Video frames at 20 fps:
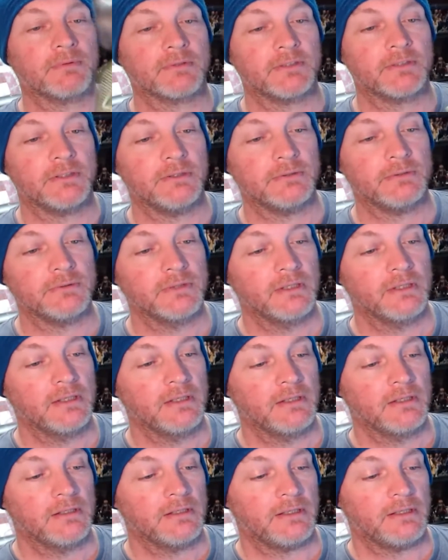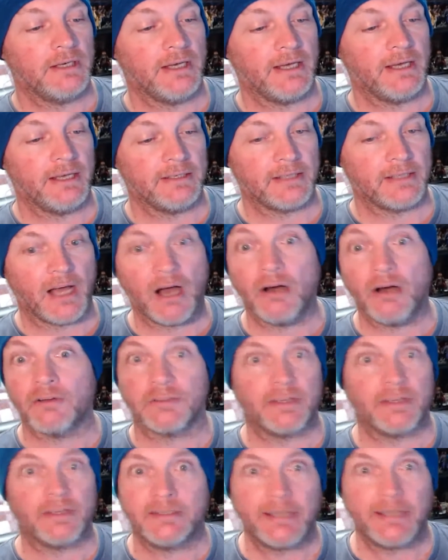through, and all
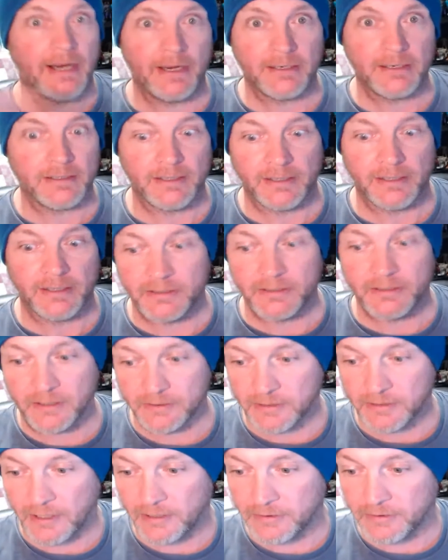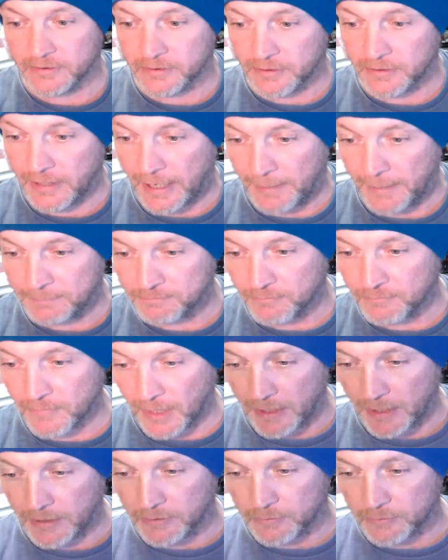the integrity just goes all to crap.
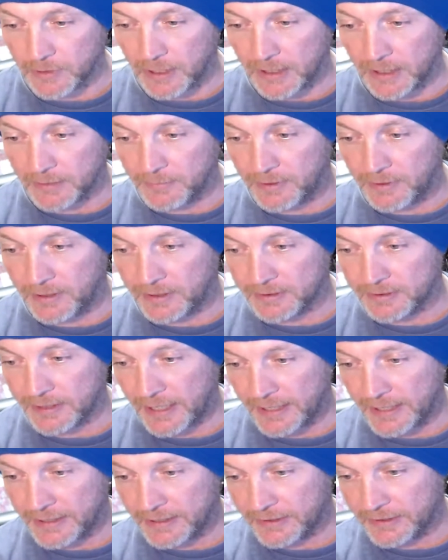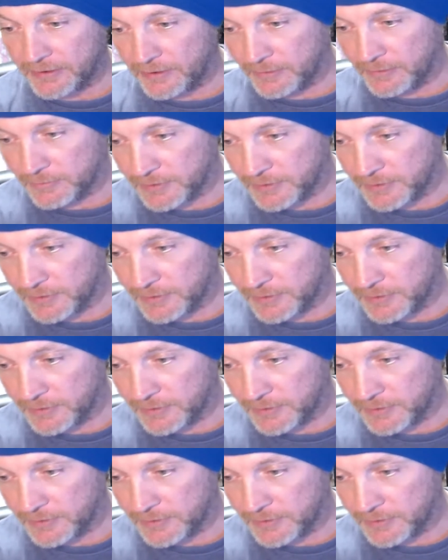El Rodimus, how you doing,